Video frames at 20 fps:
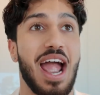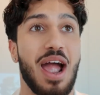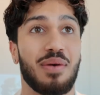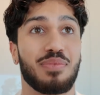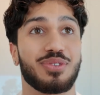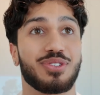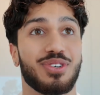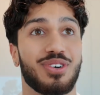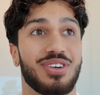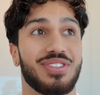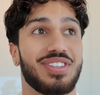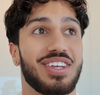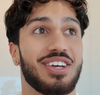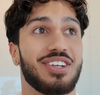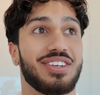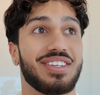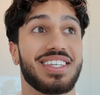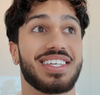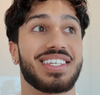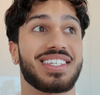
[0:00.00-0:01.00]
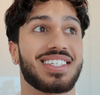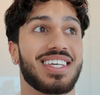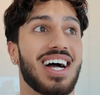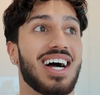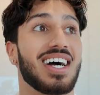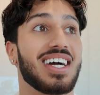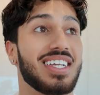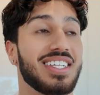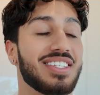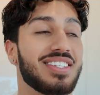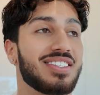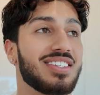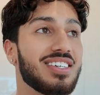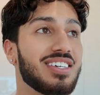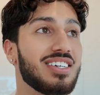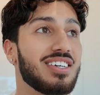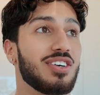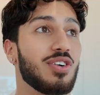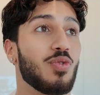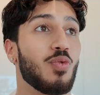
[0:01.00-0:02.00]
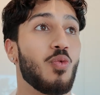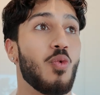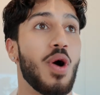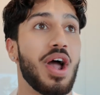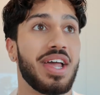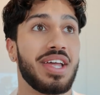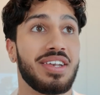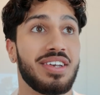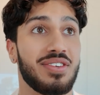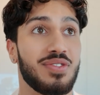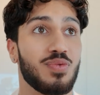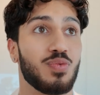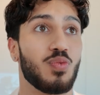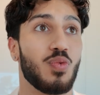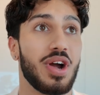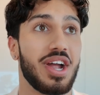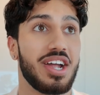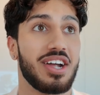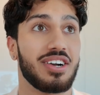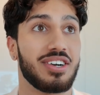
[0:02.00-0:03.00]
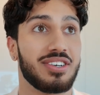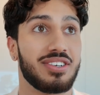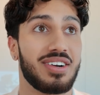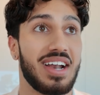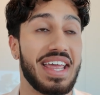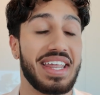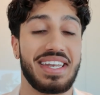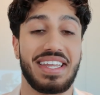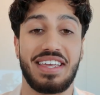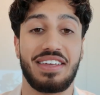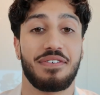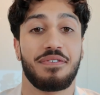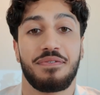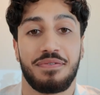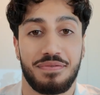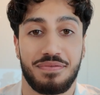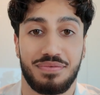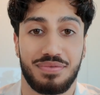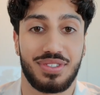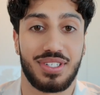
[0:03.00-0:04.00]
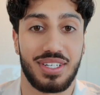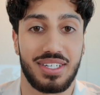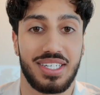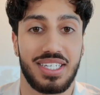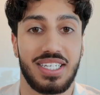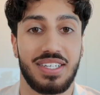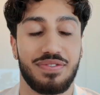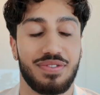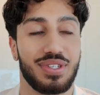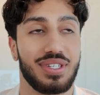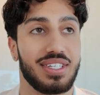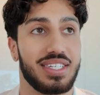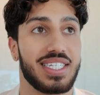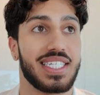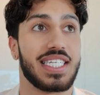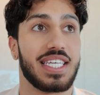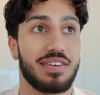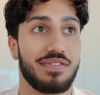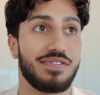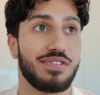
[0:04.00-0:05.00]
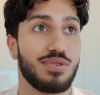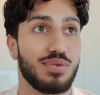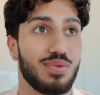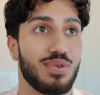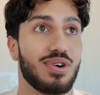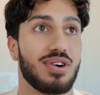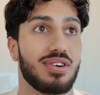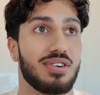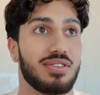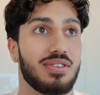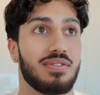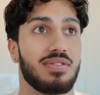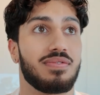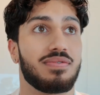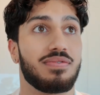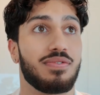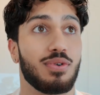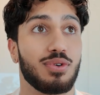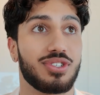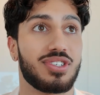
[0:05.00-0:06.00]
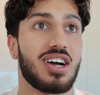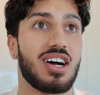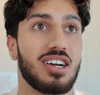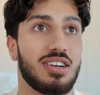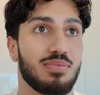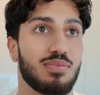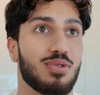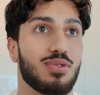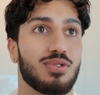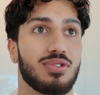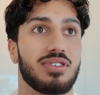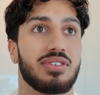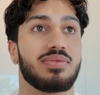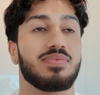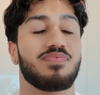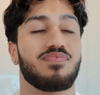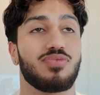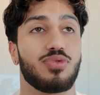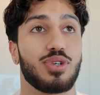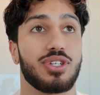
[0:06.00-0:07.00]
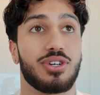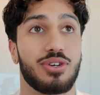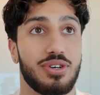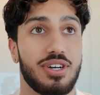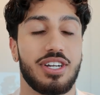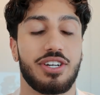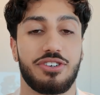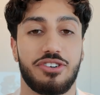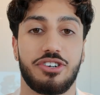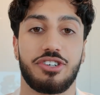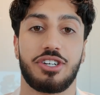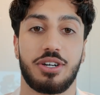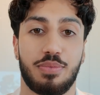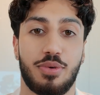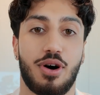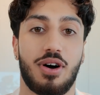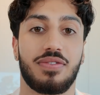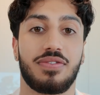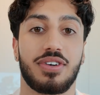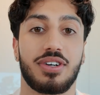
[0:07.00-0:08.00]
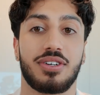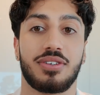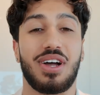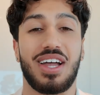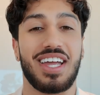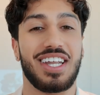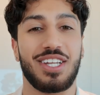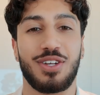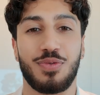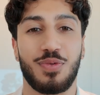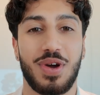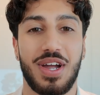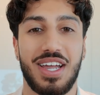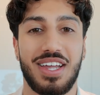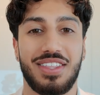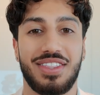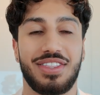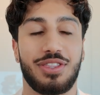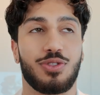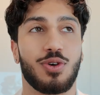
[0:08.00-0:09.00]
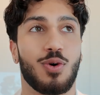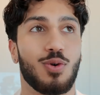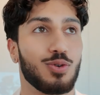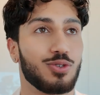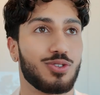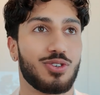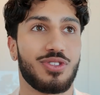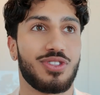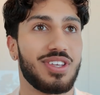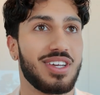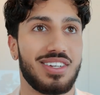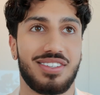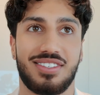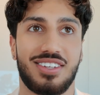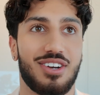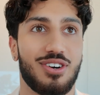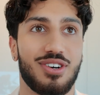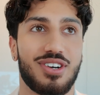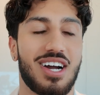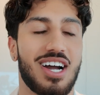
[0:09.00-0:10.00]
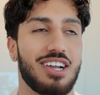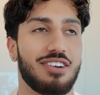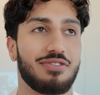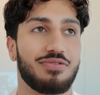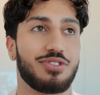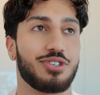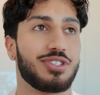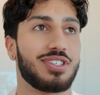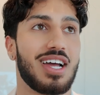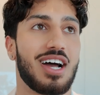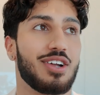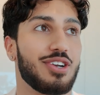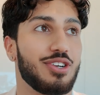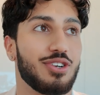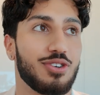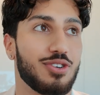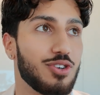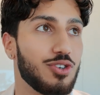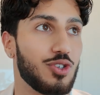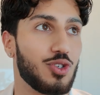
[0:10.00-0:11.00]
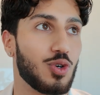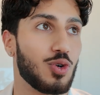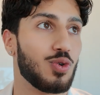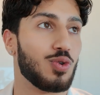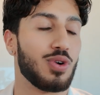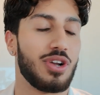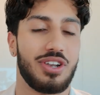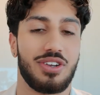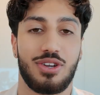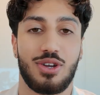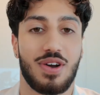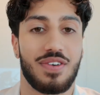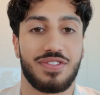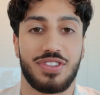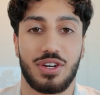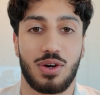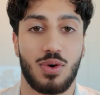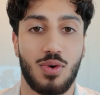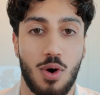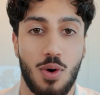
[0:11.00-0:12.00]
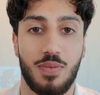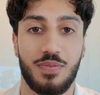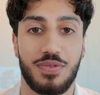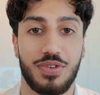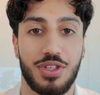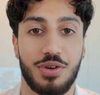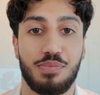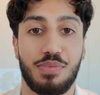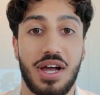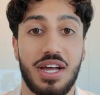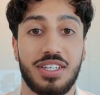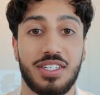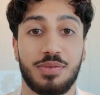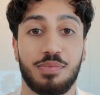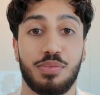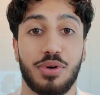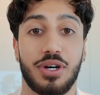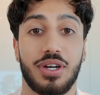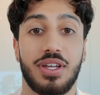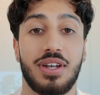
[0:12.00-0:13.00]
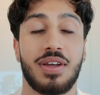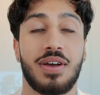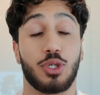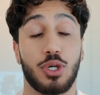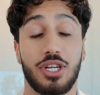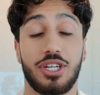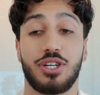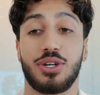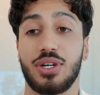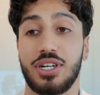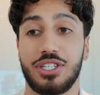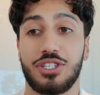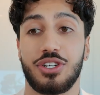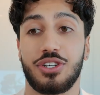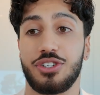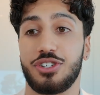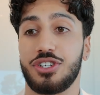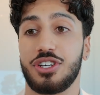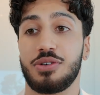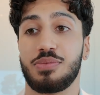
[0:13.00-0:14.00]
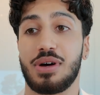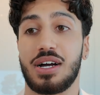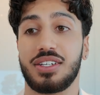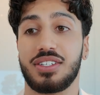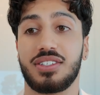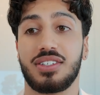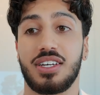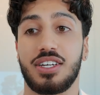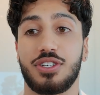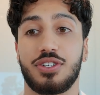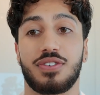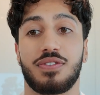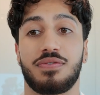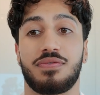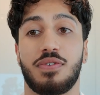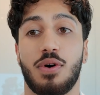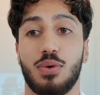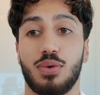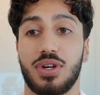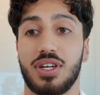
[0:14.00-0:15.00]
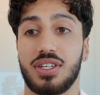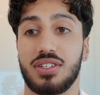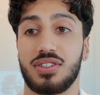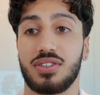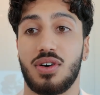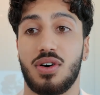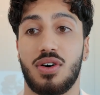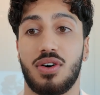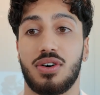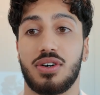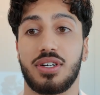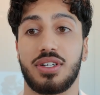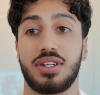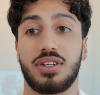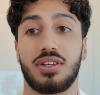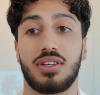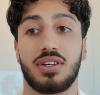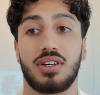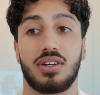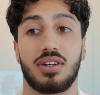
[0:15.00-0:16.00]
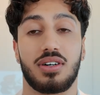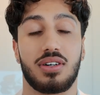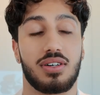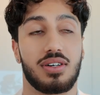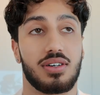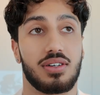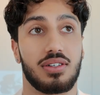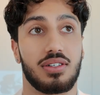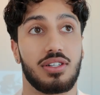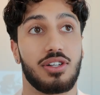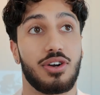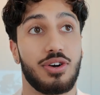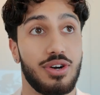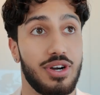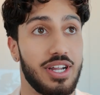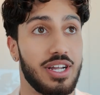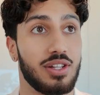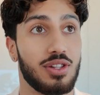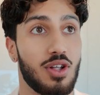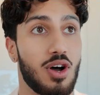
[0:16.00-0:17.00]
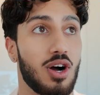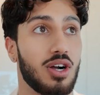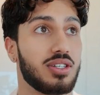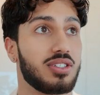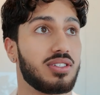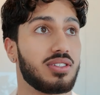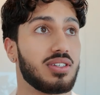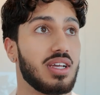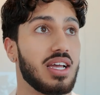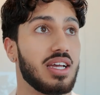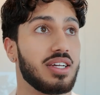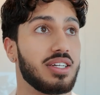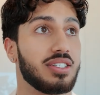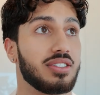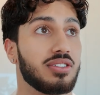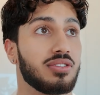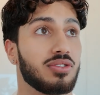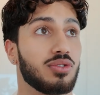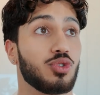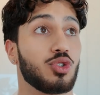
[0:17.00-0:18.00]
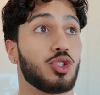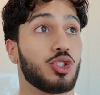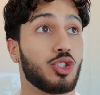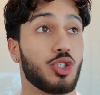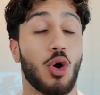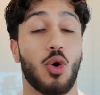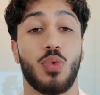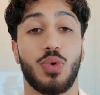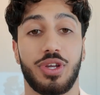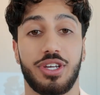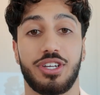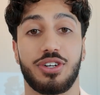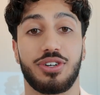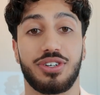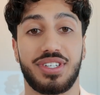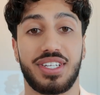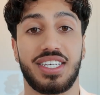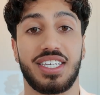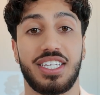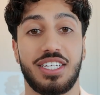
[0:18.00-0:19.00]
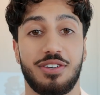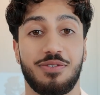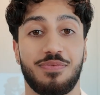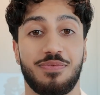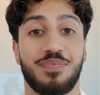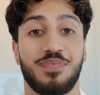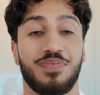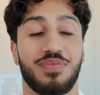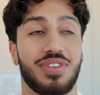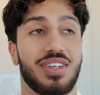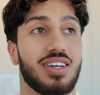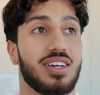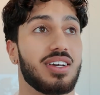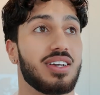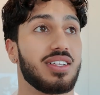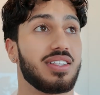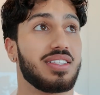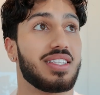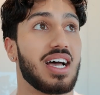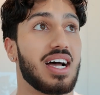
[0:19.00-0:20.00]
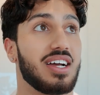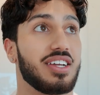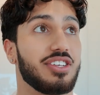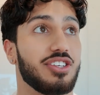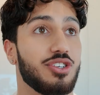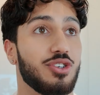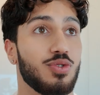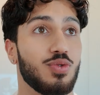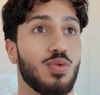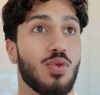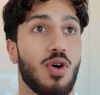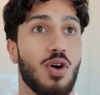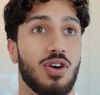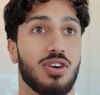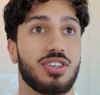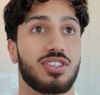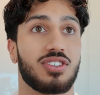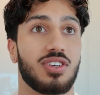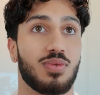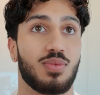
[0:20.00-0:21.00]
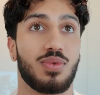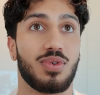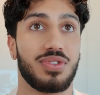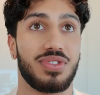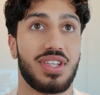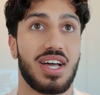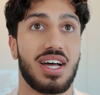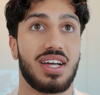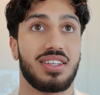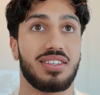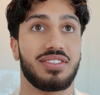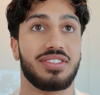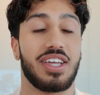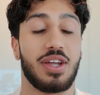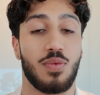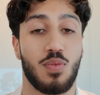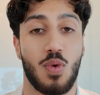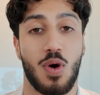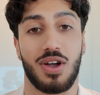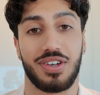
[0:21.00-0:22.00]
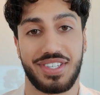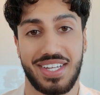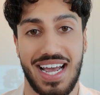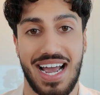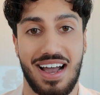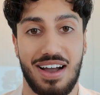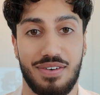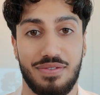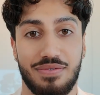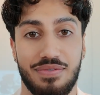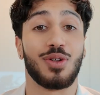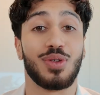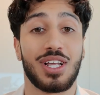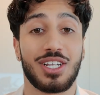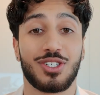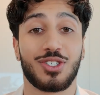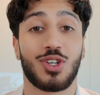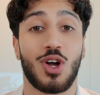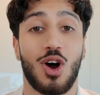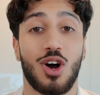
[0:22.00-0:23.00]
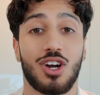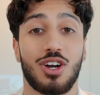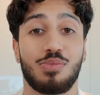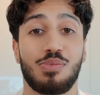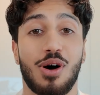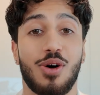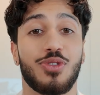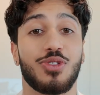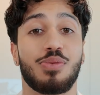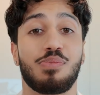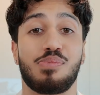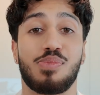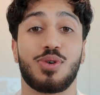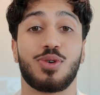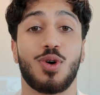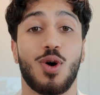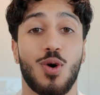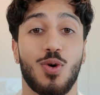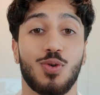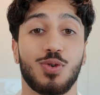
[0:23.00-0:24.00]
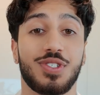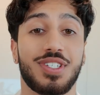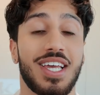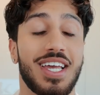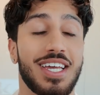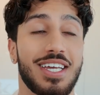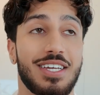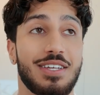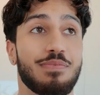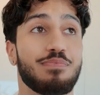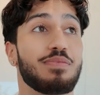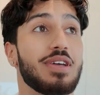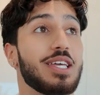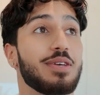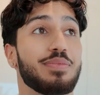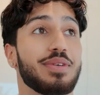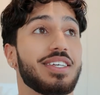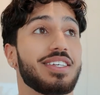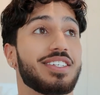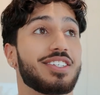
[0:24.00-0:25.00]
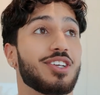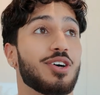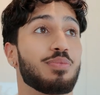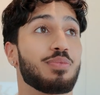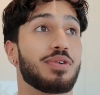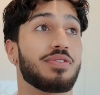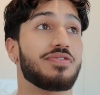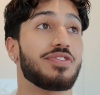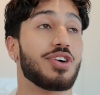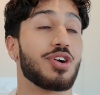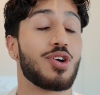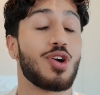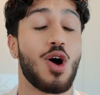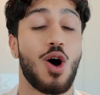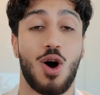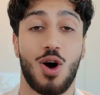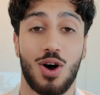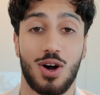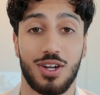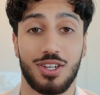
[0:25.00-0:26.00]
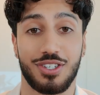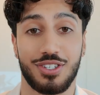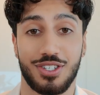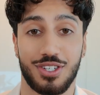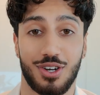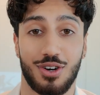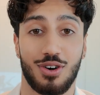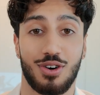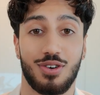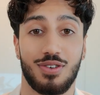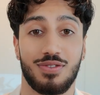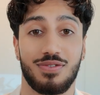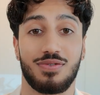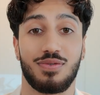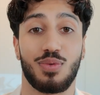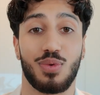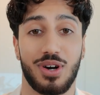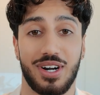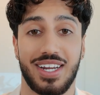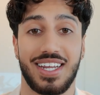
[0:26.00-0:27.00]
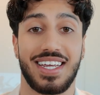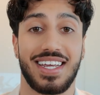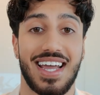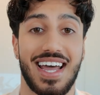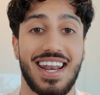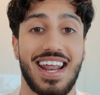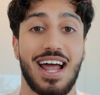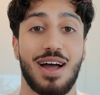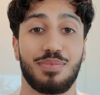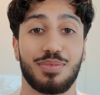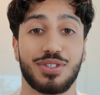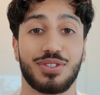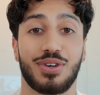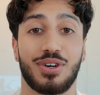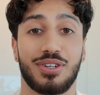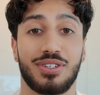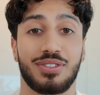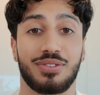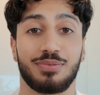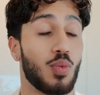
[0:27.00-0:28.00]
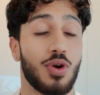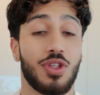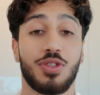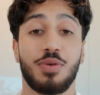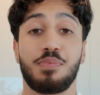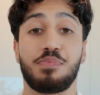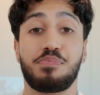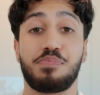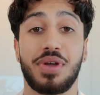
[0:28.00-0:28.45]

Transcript: Amazon then decides when, where, and if to even give you a full-time or return internship offer. But anyway, those are things that are kind of just out of your control and you have to hope for the best. But during your internship, I'd say just focus on learning lots and showing your team that you are someone that they want to have. Now let's talk about the pros and maybe some of the cons of working at Amazon. So one of the